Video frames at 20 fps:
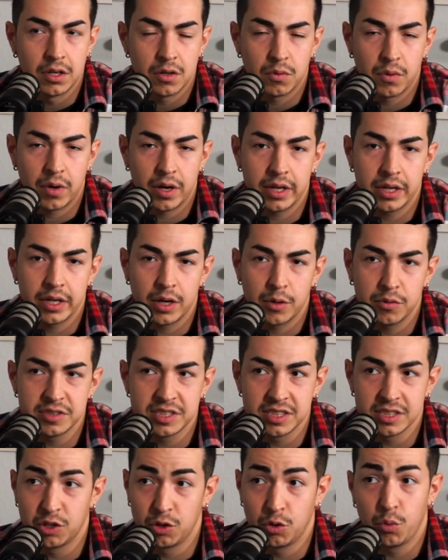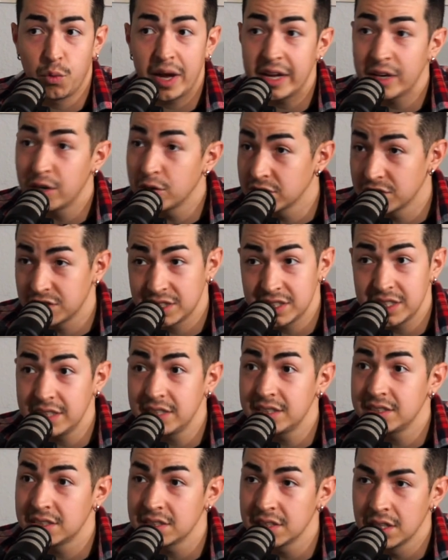Right. I was in Kuwait
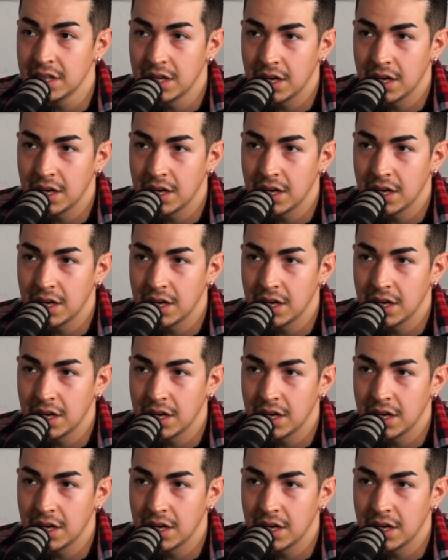overseas.